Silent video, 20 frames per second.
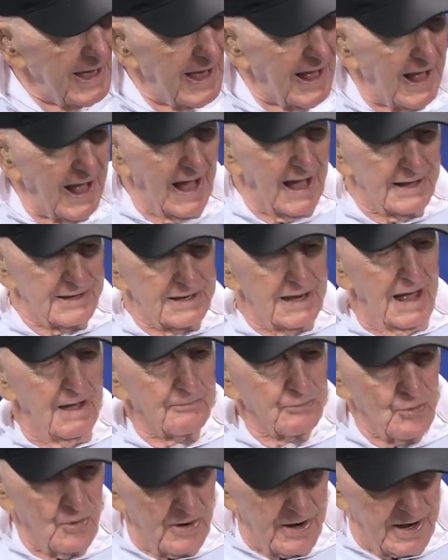I said, I'm
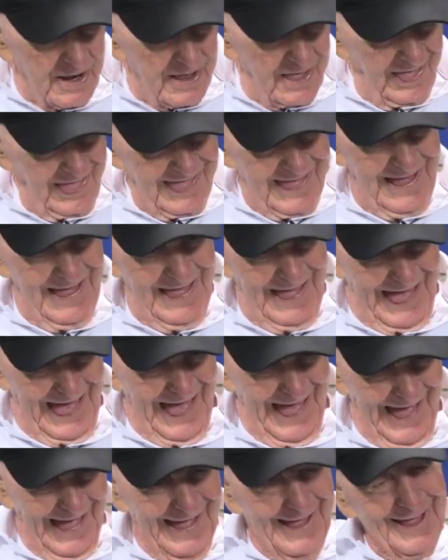going
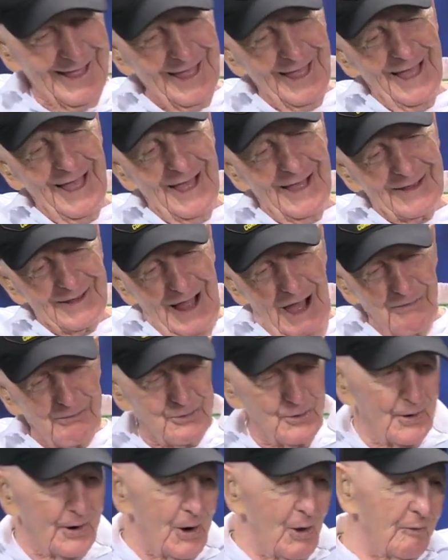
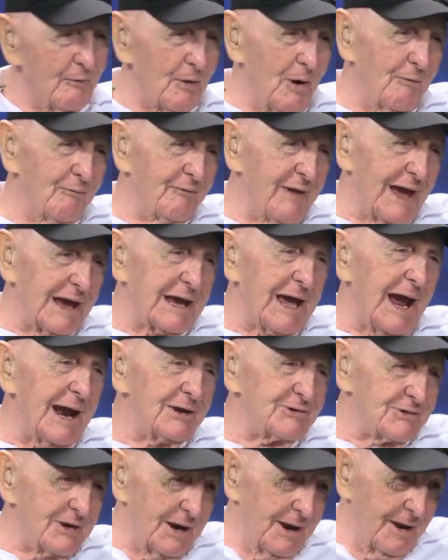over on
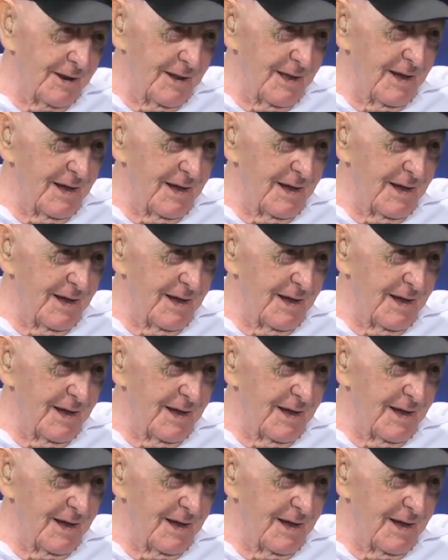vacation.